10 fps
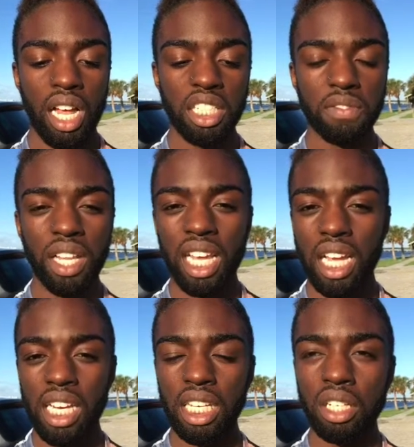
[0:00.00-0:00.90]
I just felt
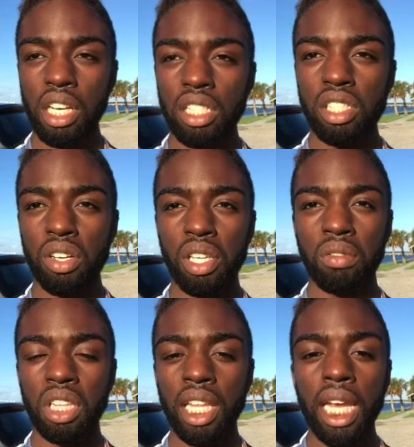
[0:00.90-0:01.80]
like I didn't necessarily
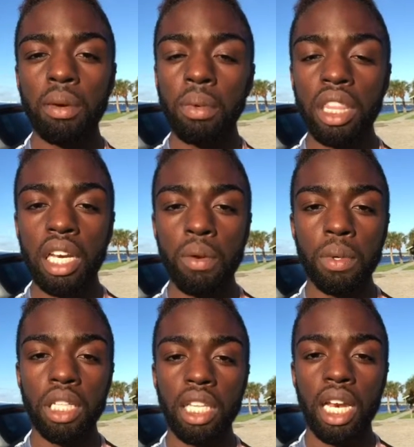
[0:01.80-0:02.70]
relate with
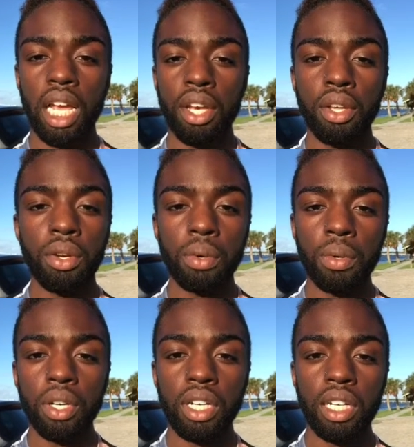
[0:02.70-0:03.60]
anyone that I knew
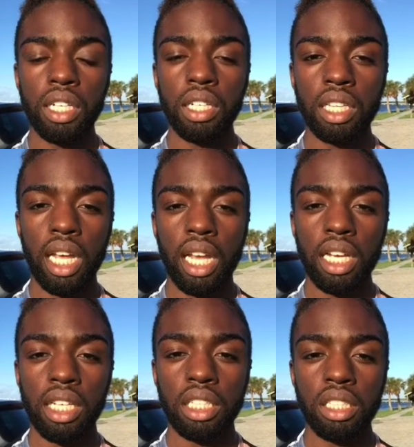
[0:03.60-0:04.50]
or that
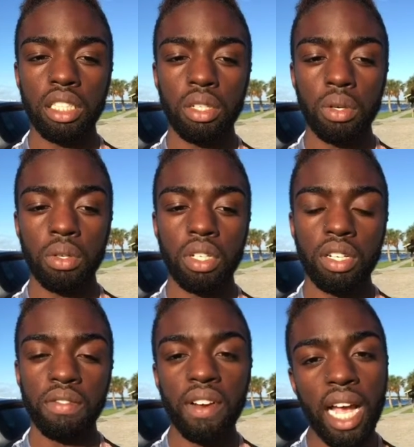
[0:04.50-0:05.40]
I could,
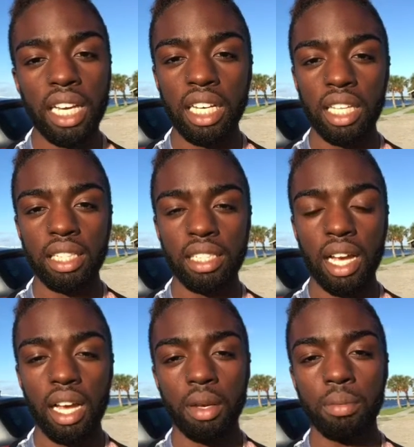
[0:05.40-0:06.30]
confide in at the
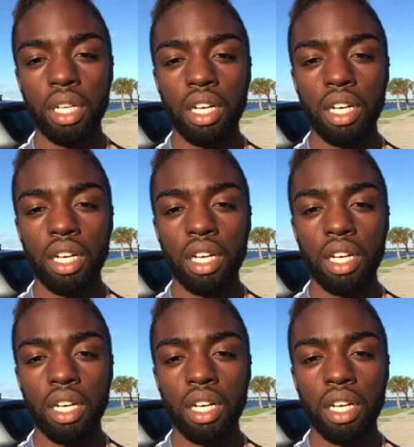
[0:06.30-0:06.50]
time.